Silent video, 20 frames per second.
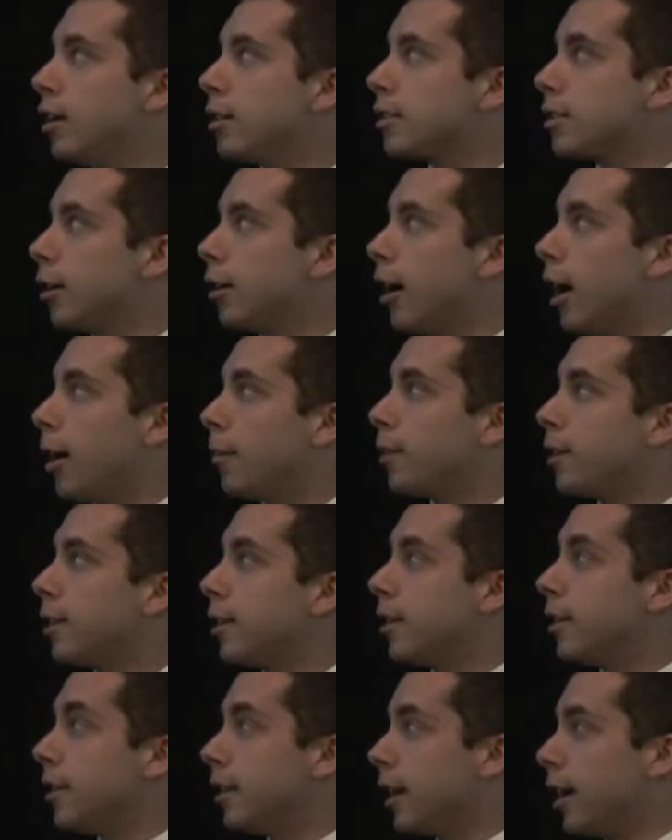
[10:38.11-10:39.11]
So I'm
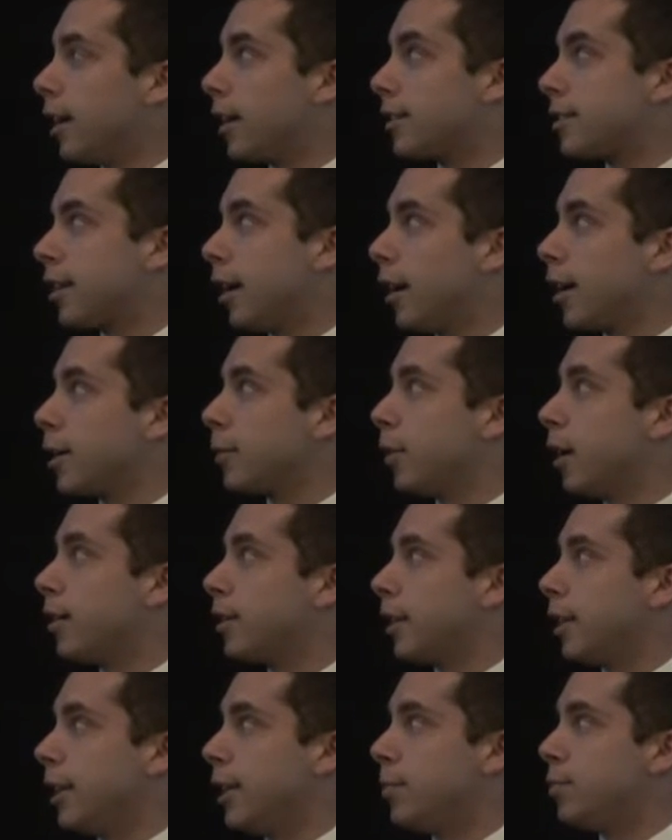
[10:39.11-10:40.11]
going to talk
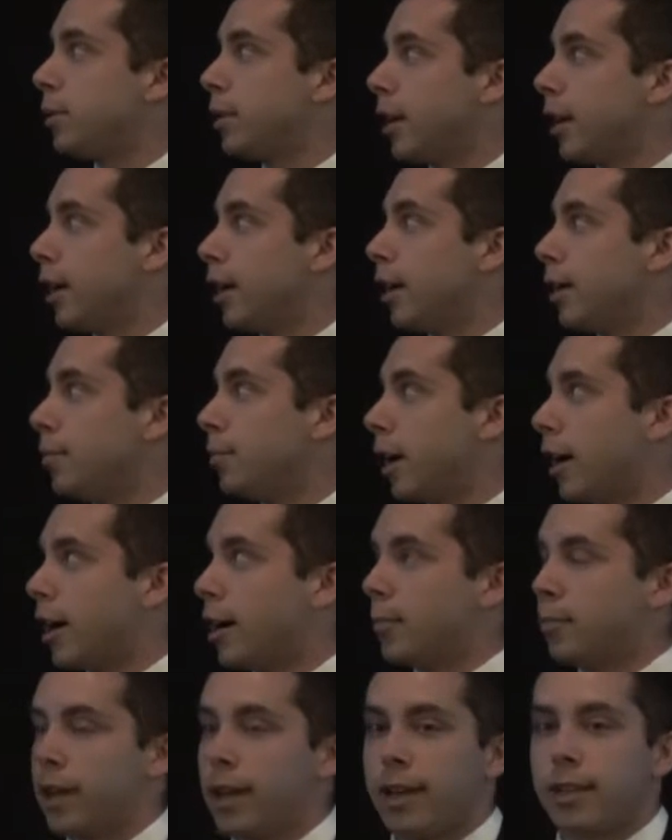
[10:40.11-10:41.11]
about the EPA and
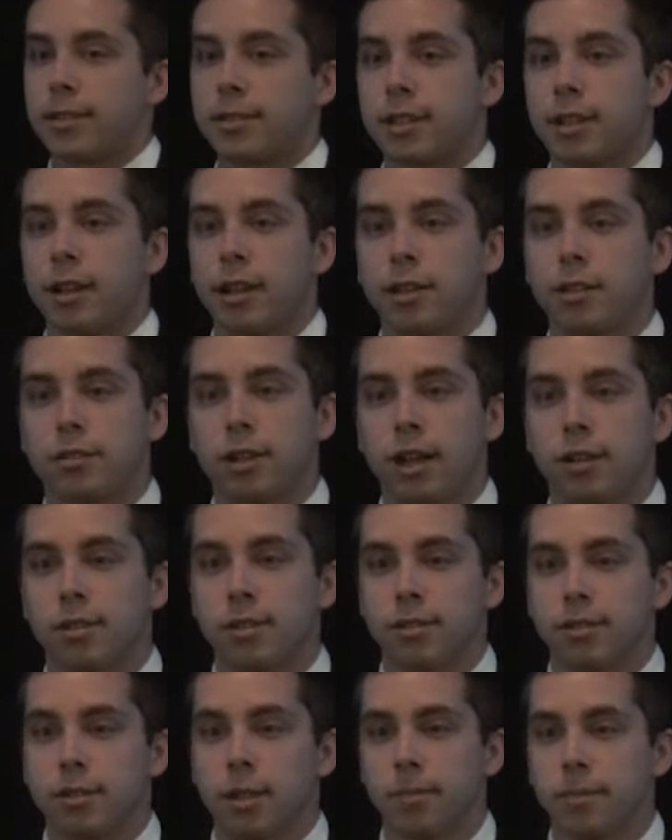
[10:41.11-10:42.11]
biomass
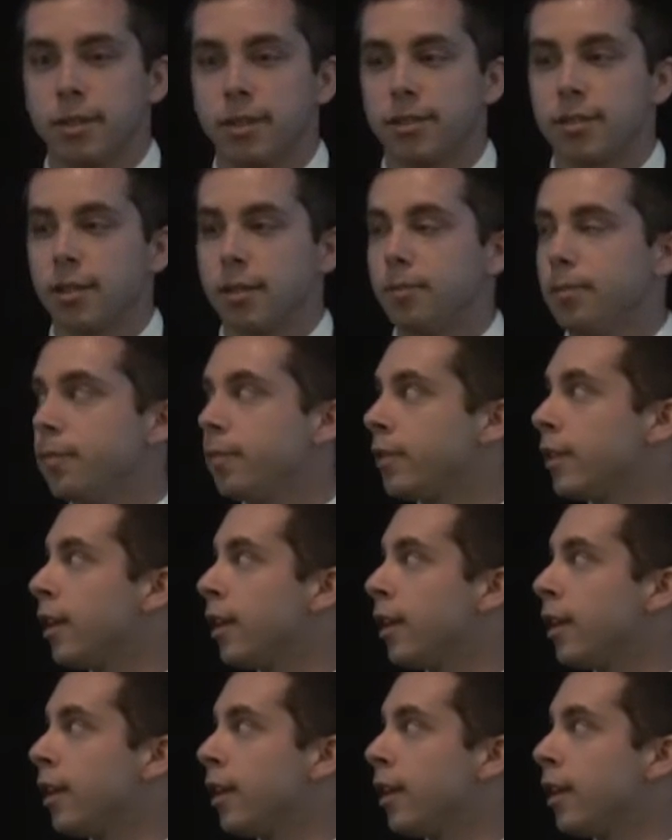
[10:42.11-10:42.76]
extraction subsystem,